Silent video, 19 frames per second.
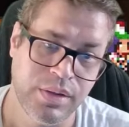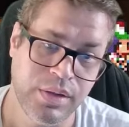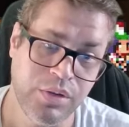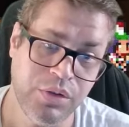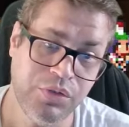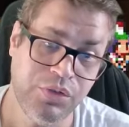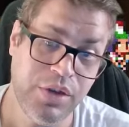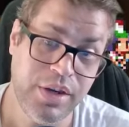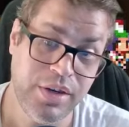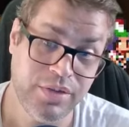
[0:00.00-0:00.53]
The
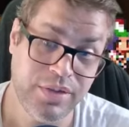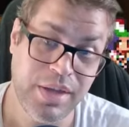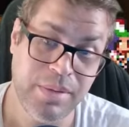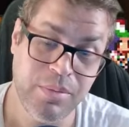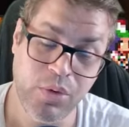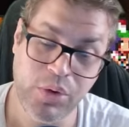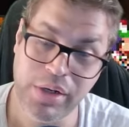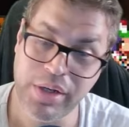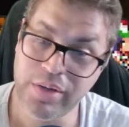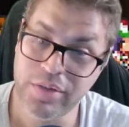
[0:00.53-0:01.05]
good thing is that
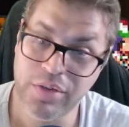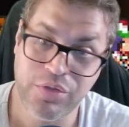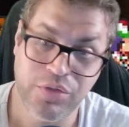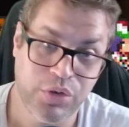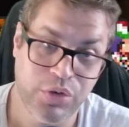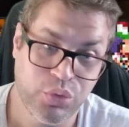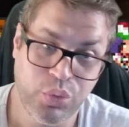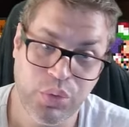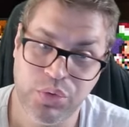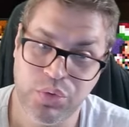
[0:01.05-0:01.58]
Monika is the
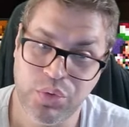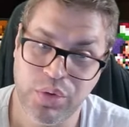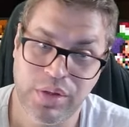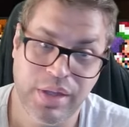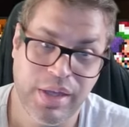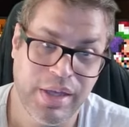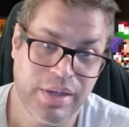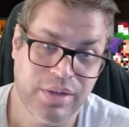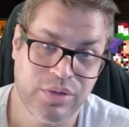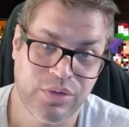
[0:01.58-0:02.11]
first one to
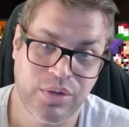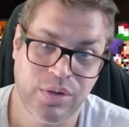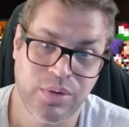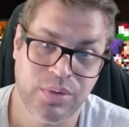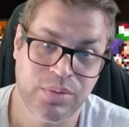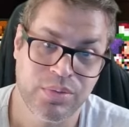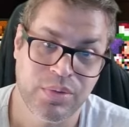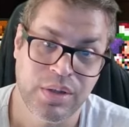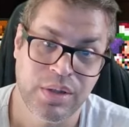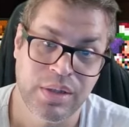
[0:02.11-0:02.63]
attack,
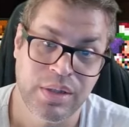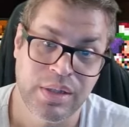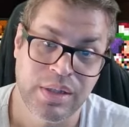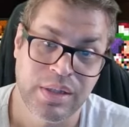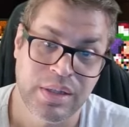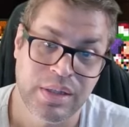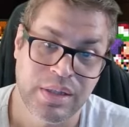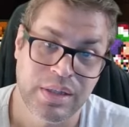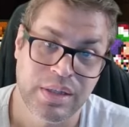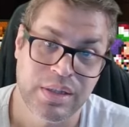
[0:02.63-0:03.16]
so
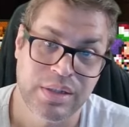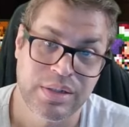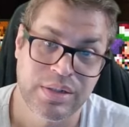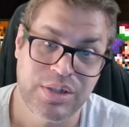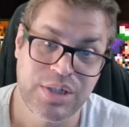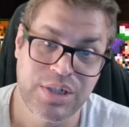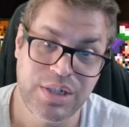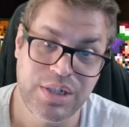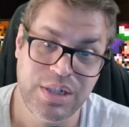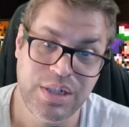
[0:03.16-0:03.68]

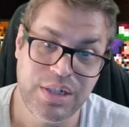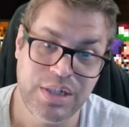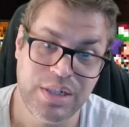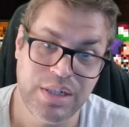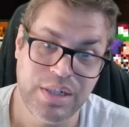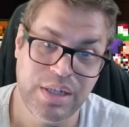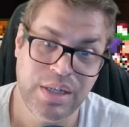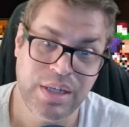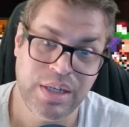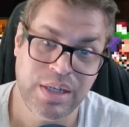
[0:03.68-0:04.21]

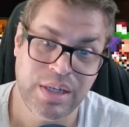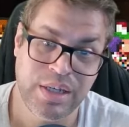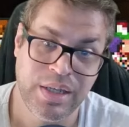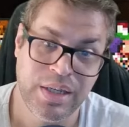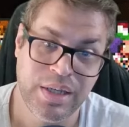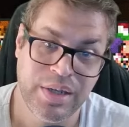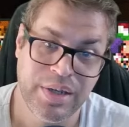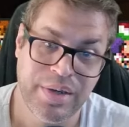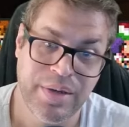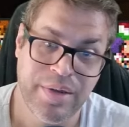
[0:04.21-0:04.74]
she
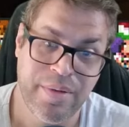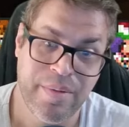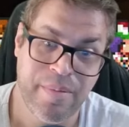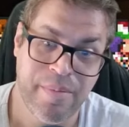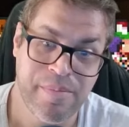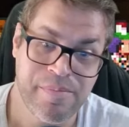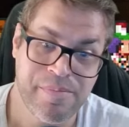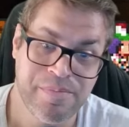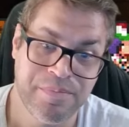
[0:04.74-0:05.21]
uh,